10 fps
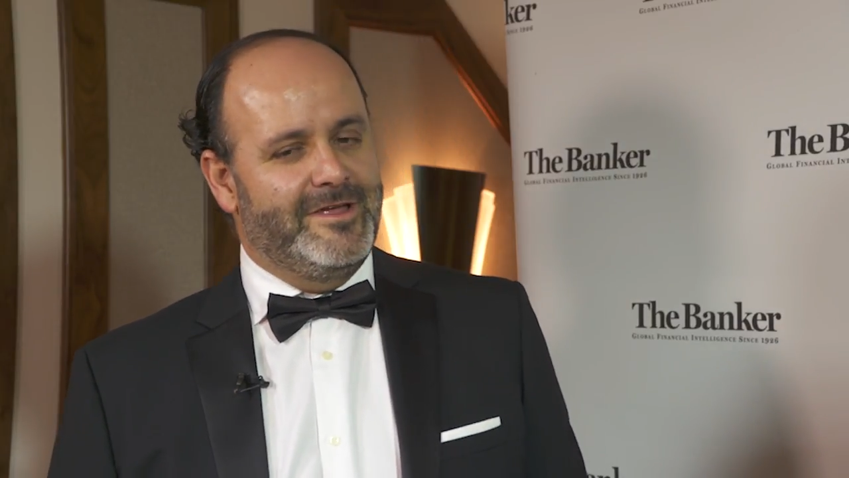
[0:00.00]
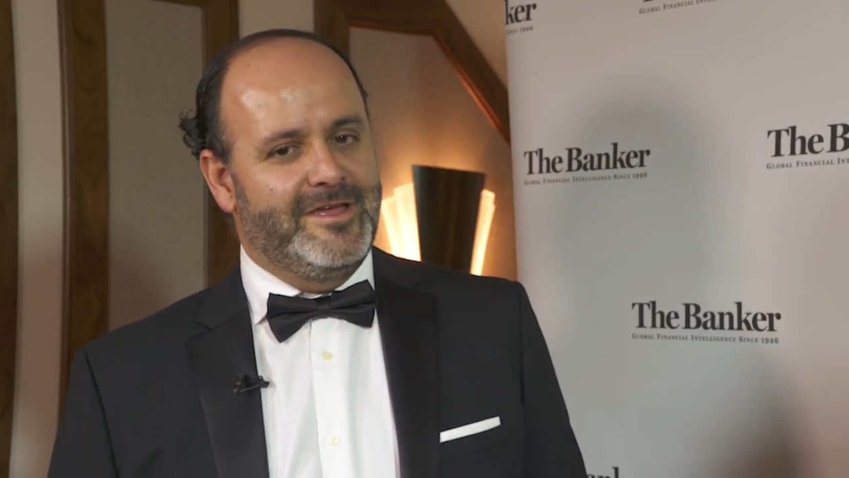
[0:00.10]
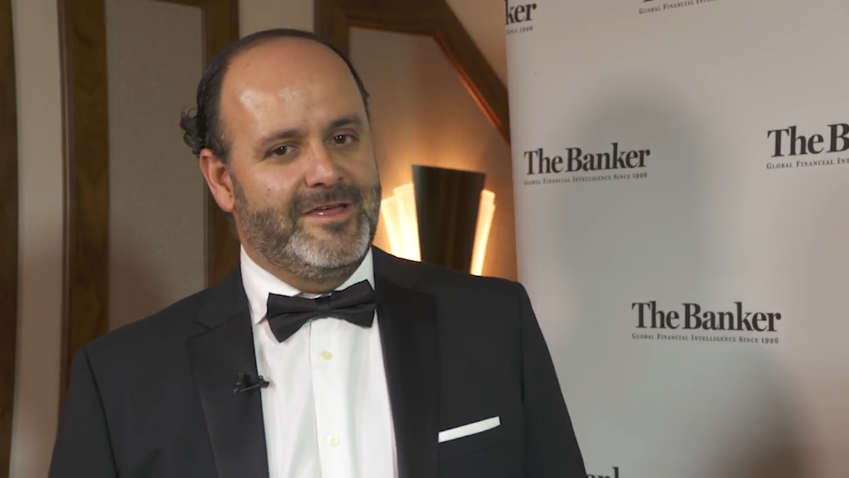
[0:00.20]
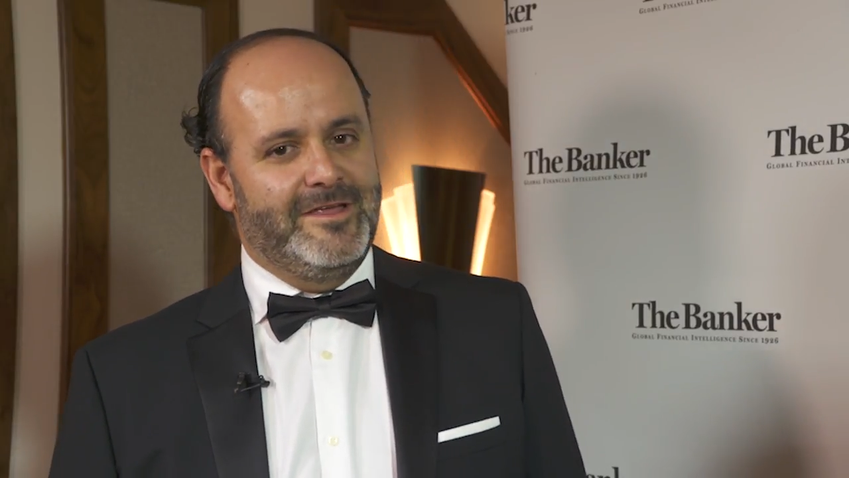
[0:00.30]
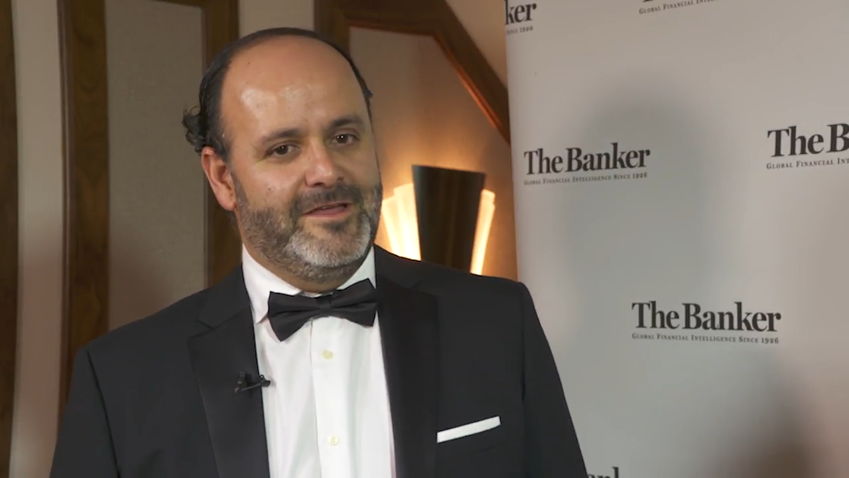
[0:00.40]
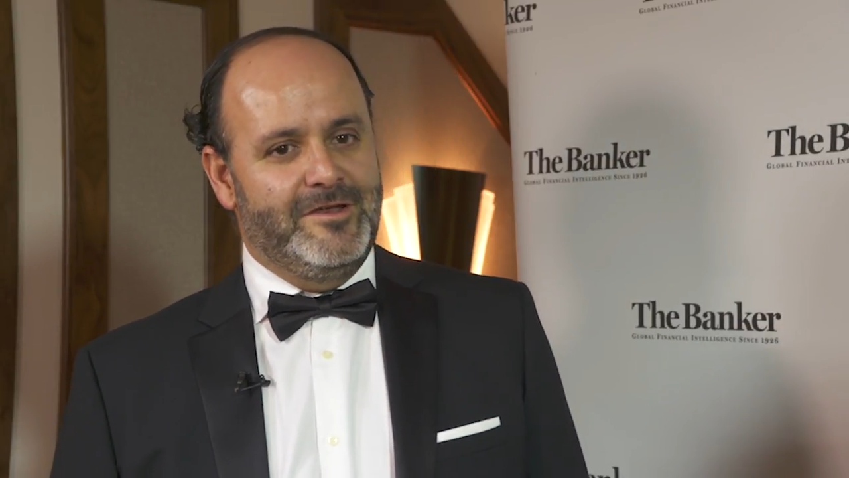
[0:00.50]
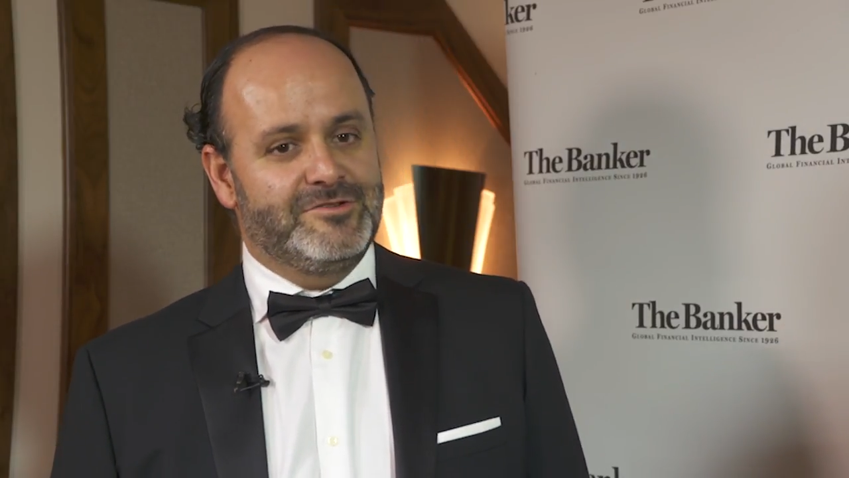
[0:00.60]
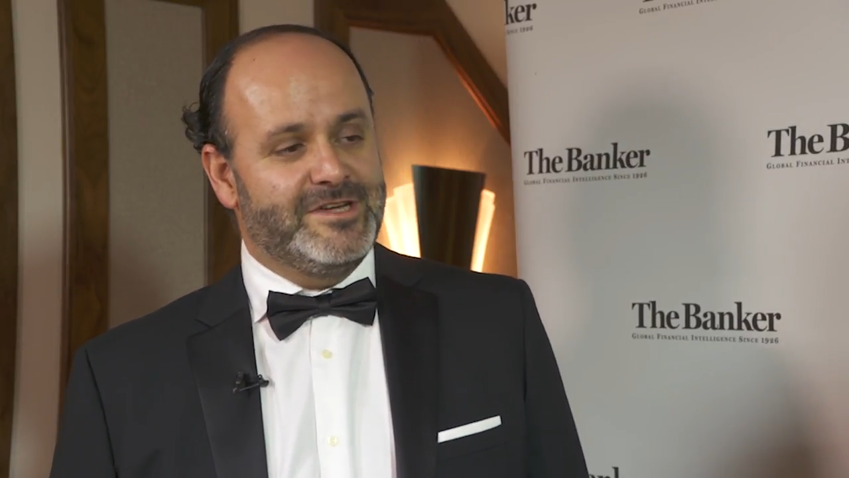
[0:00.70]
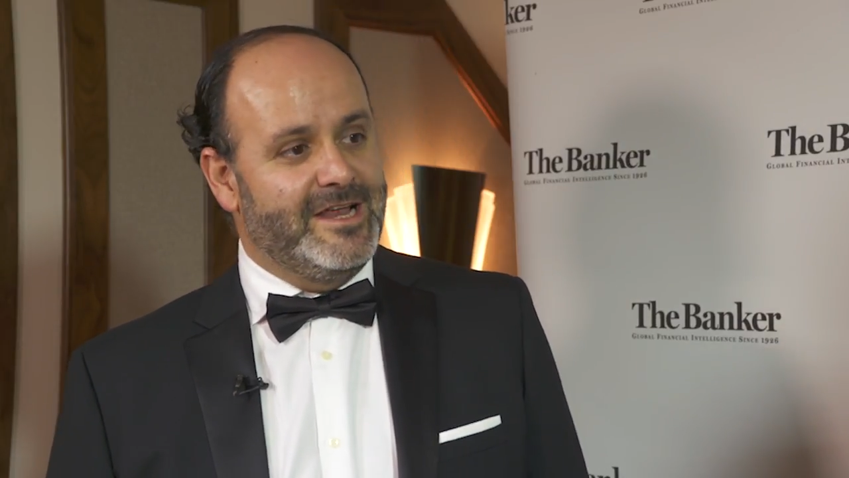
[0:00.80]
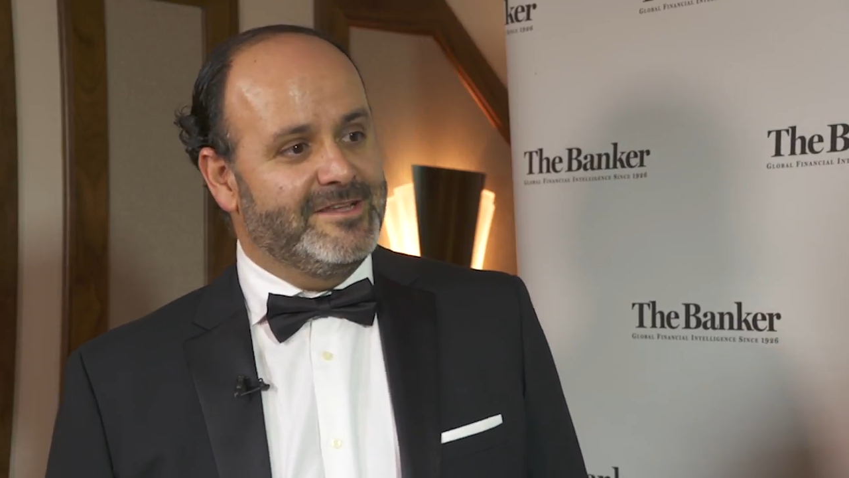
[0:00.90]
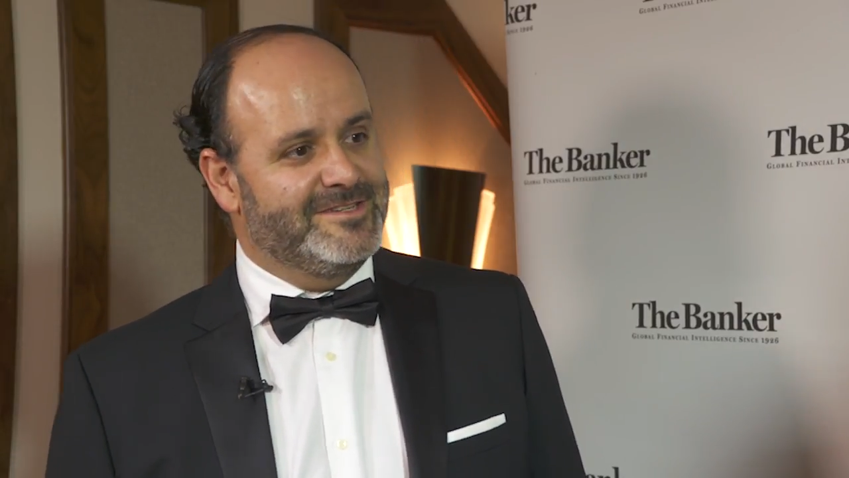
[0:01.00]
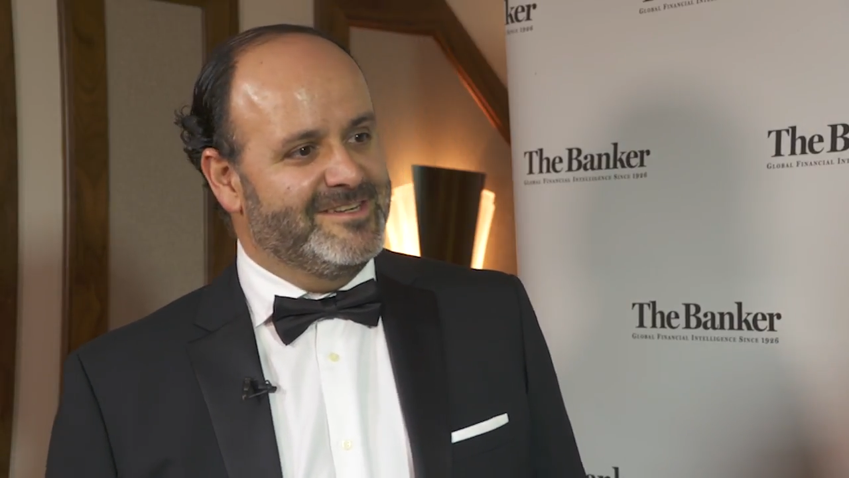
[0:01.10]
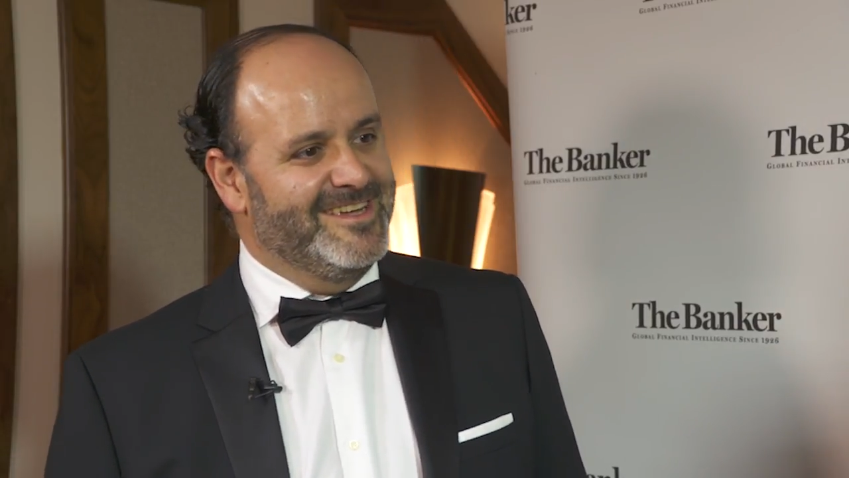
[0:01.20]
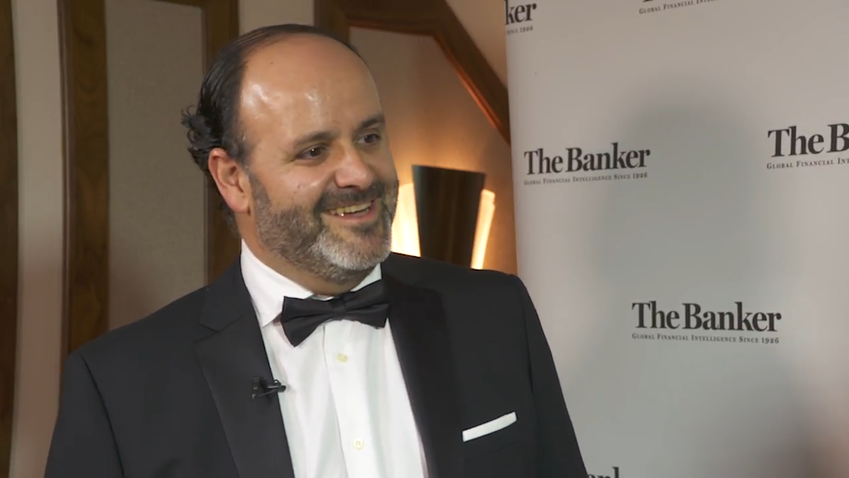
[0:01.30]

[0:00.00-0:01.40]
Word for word: a, a new challenge.